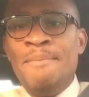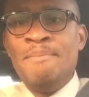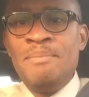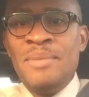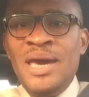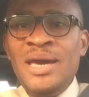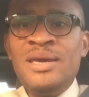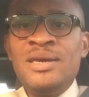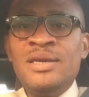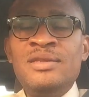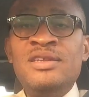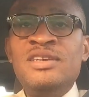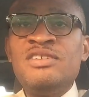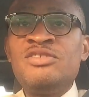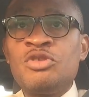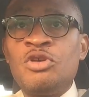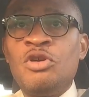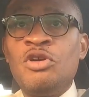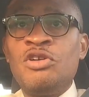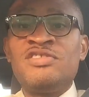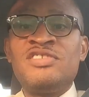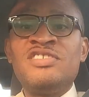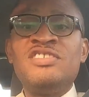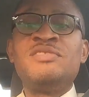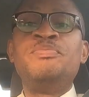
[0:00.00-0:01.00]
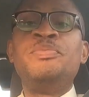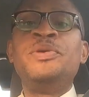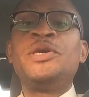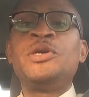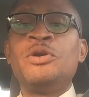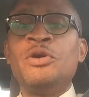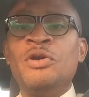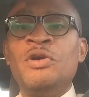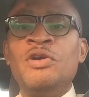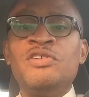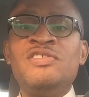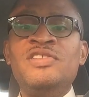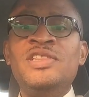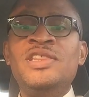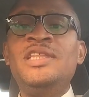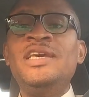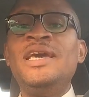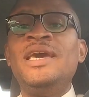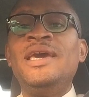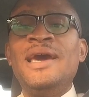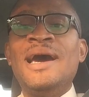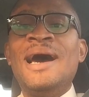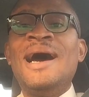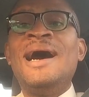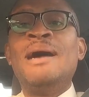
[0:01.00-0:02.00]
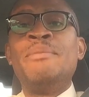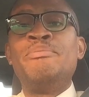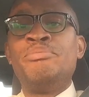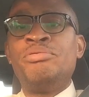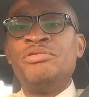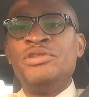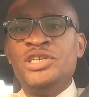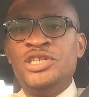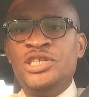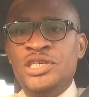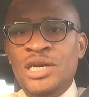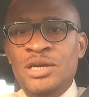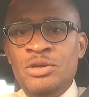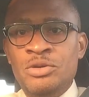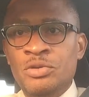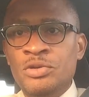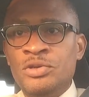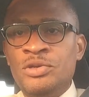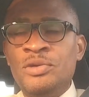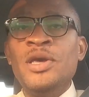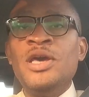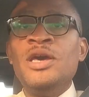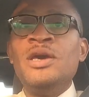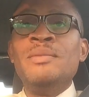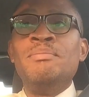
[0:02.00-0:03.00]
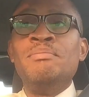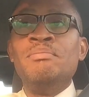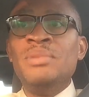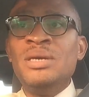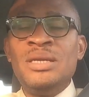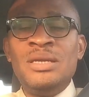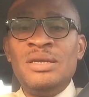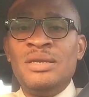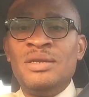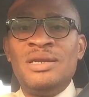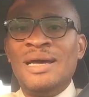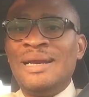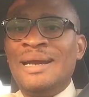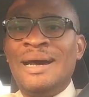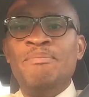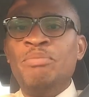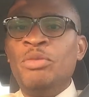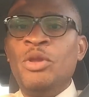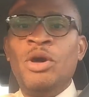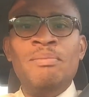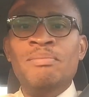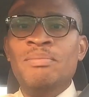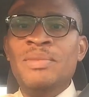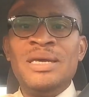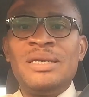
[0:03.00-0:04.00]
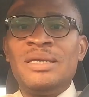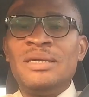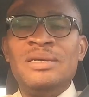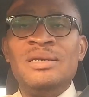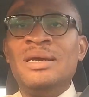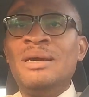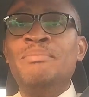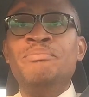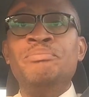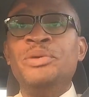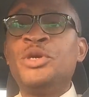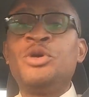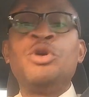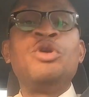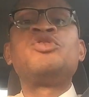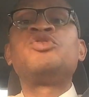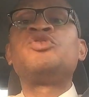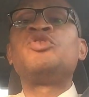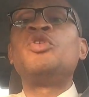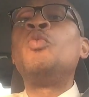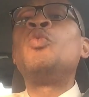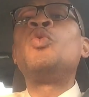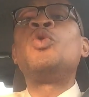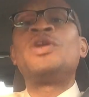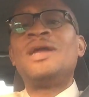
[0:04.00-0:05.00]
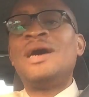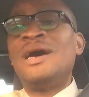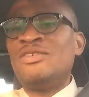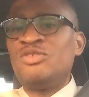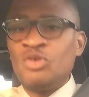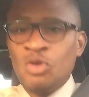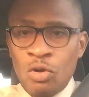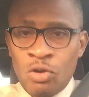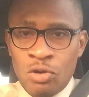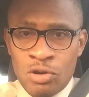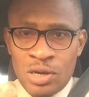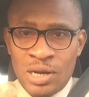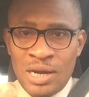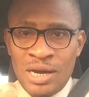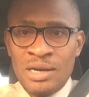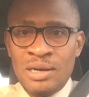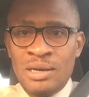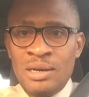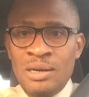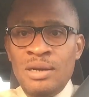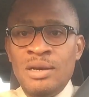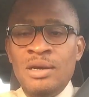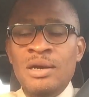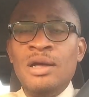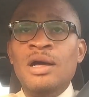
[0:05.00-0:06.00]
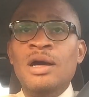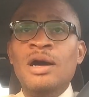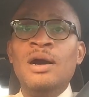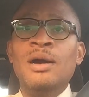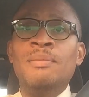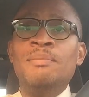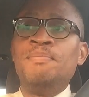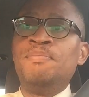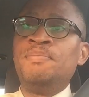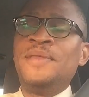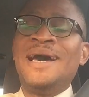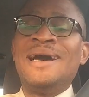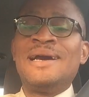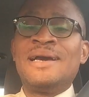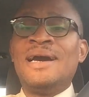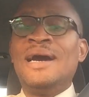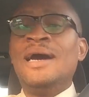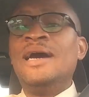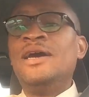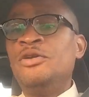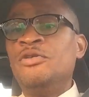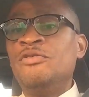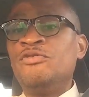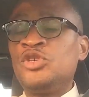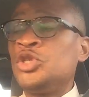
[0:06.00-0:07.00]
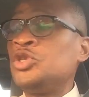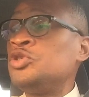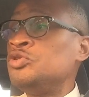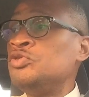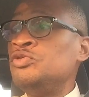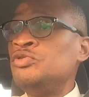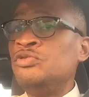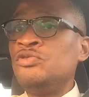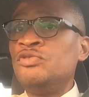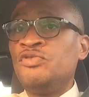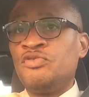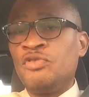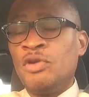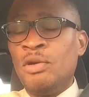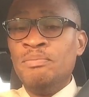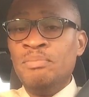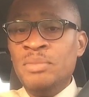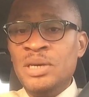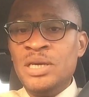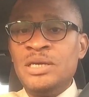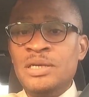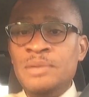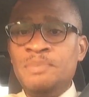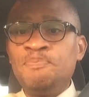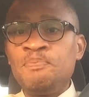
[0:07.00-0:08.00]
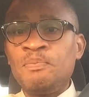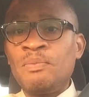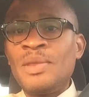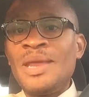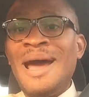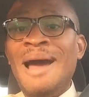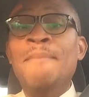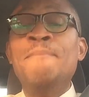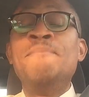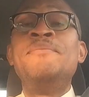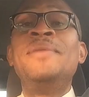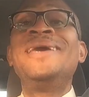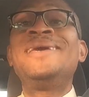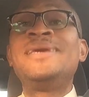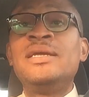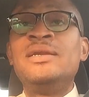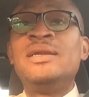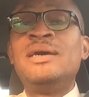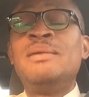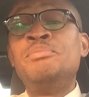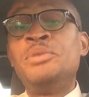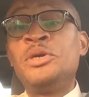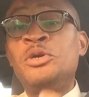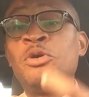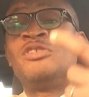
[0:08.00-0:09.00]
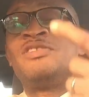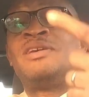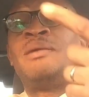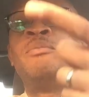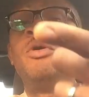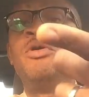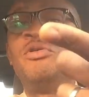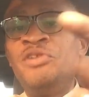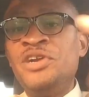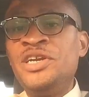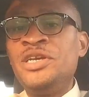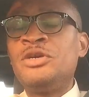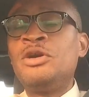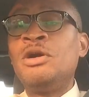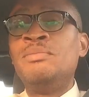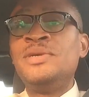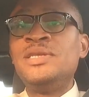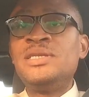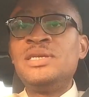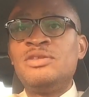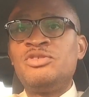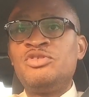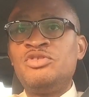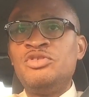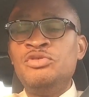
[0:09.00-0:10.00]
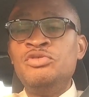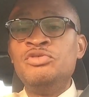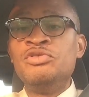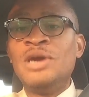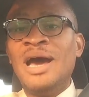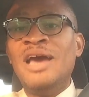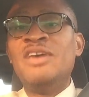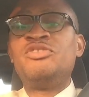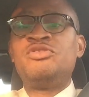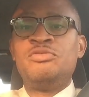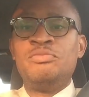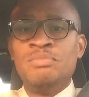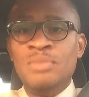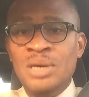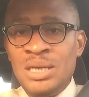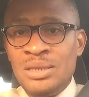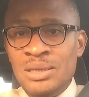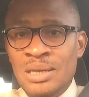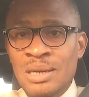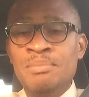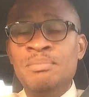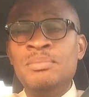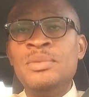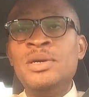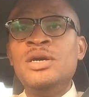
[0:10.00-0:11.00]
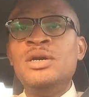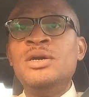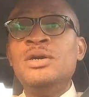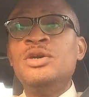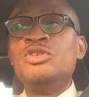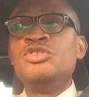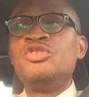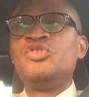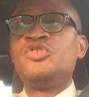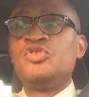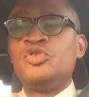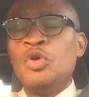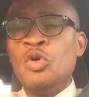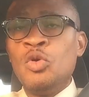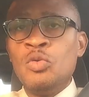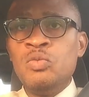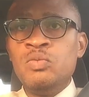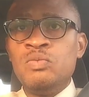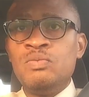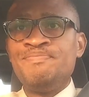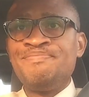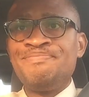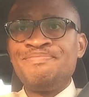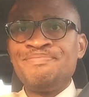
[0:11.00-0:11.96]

I'm making these courses because they are pre-scheduled, meaning that I'm not making them because someone has ordered that kind of shoe from me. I'm making them because I'm already committed to you guys to make them. So